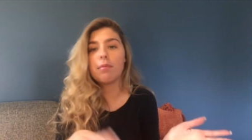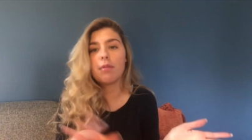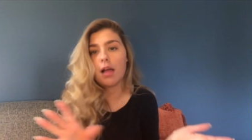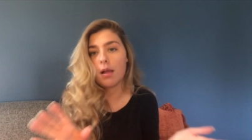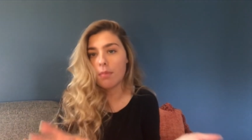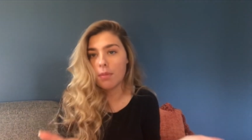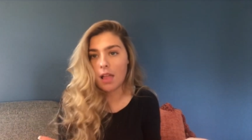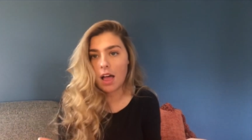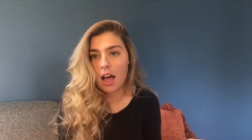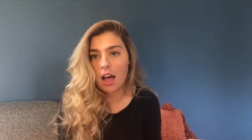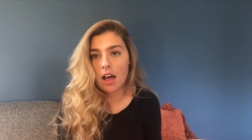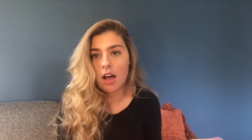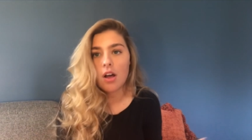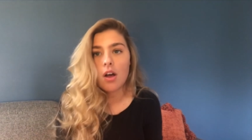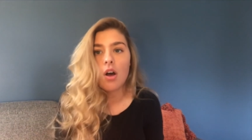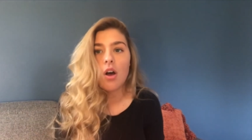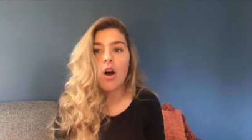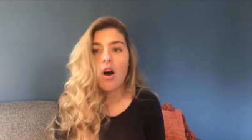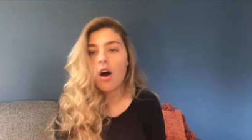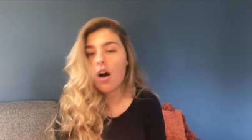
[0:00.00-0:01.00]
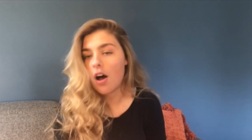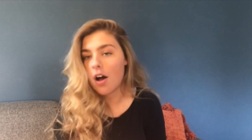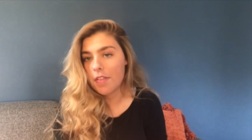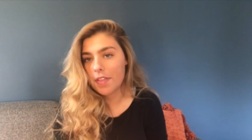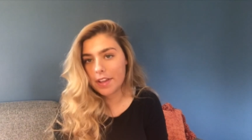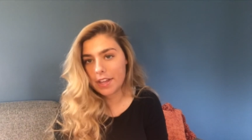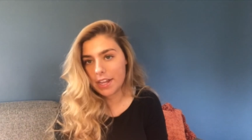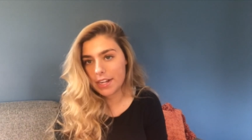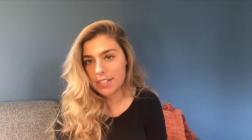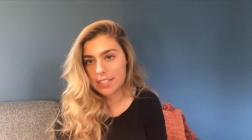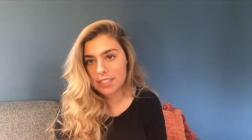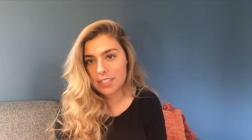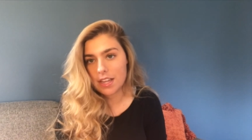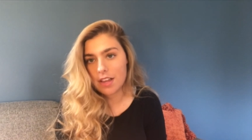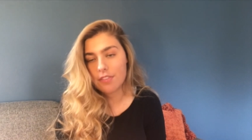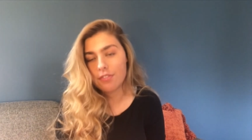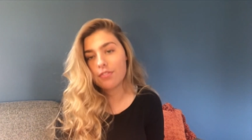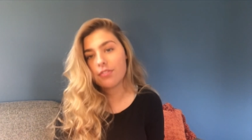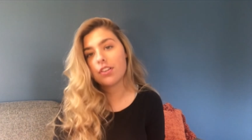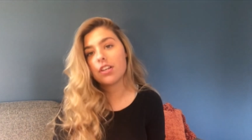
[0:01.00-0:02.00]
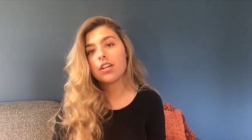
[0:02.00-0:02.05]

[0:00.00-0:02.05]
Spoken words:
blah, blah, all that kind of stuff.